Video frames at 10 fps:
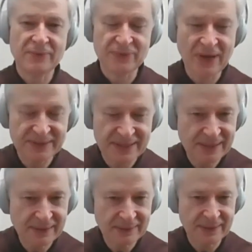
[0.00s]
the
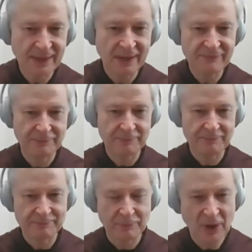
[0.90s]
ideal that I've
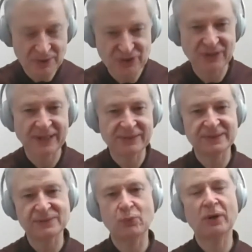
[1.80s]
postulated
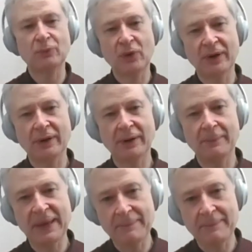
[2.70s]
is one where